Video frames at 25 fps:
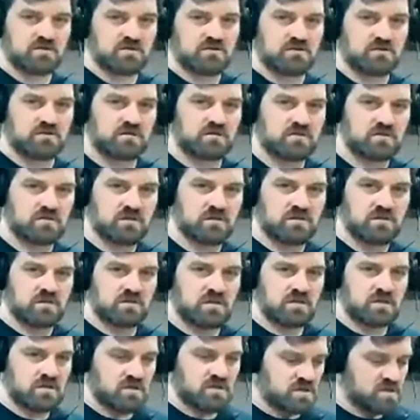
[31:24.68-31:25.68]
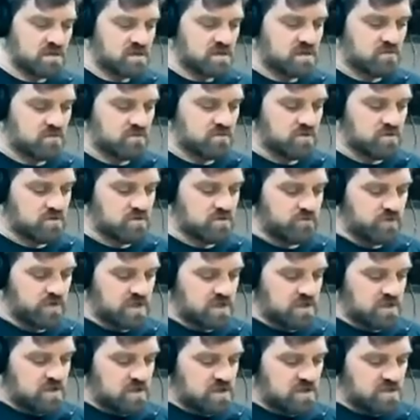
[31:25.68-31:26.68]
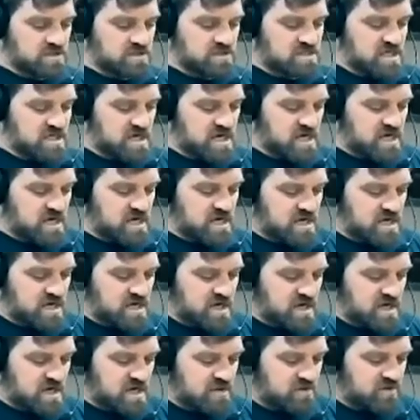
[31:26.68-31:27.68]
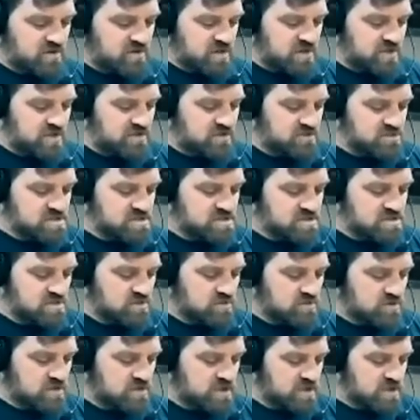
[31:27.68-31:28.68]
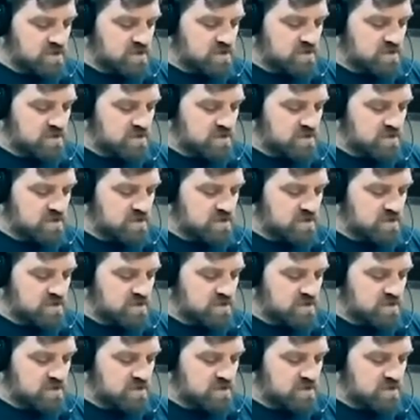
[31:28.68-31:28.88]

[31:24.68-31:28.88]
run it along the side, and I am going to score